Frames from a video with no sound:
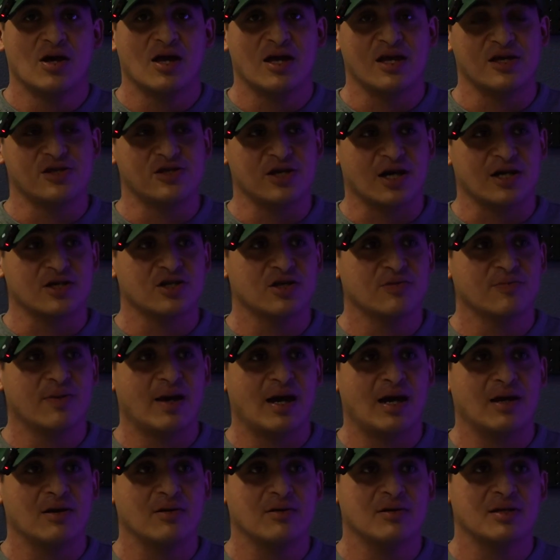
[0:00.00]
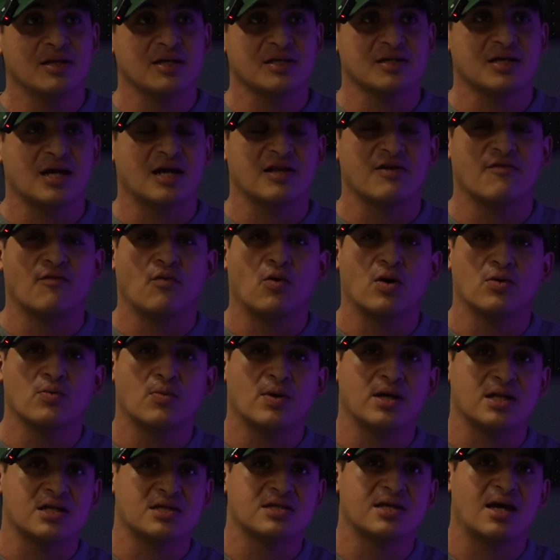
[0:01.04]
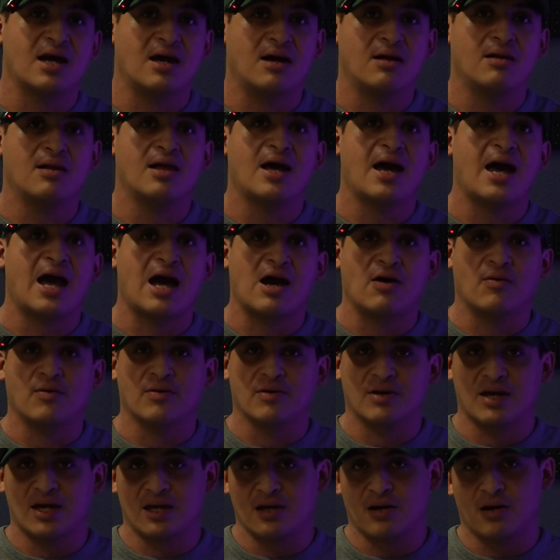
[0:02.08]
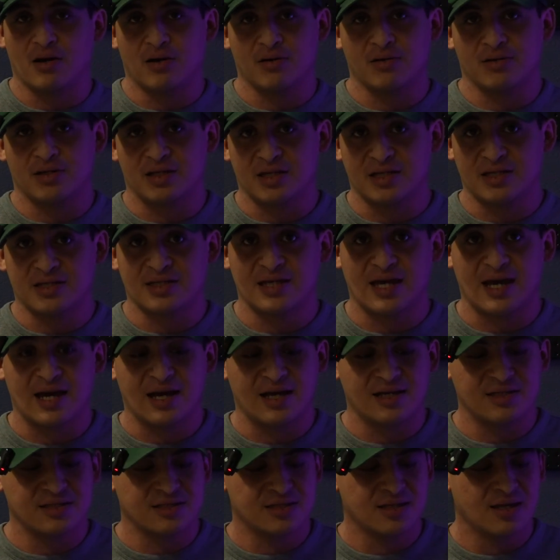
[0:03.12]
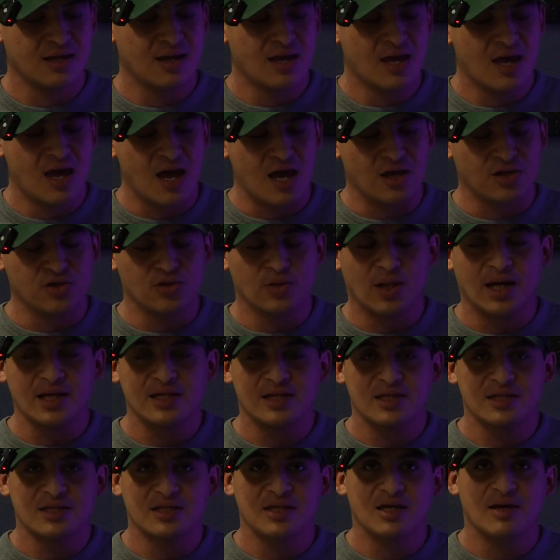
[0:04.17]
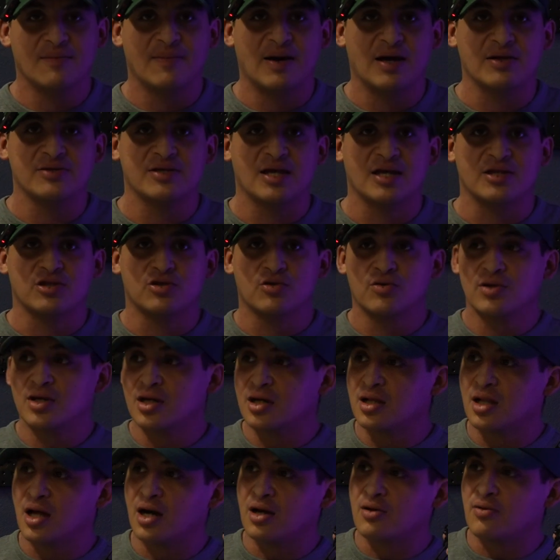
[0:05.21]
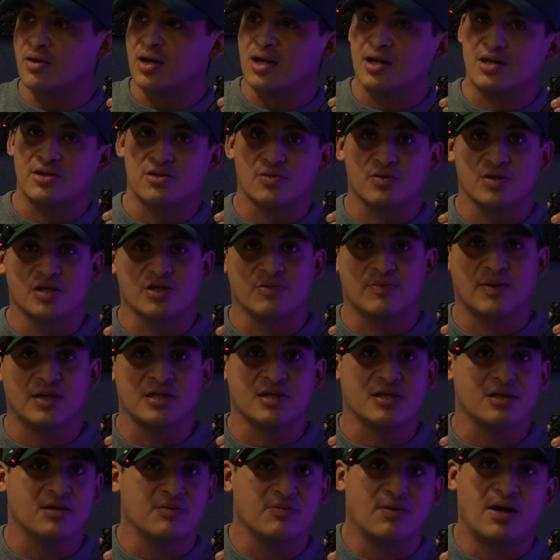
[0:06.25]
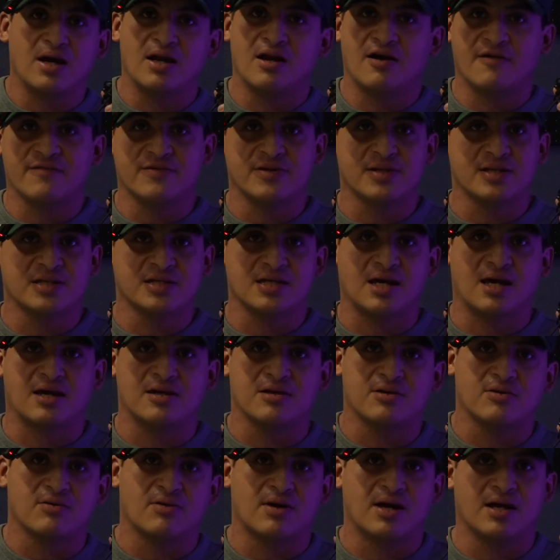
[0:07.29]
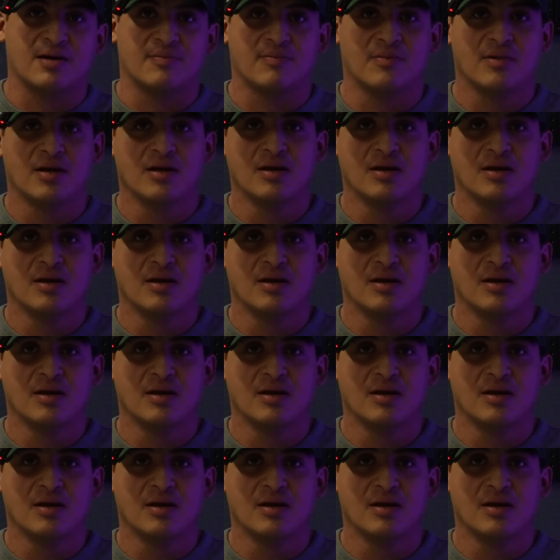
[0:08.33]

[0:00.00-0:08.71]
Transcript: ejection pattern is kind of one way to tell how an AR is gassed. And you like to see about that 3 o'clock range, which is basically right off to the side of you, right?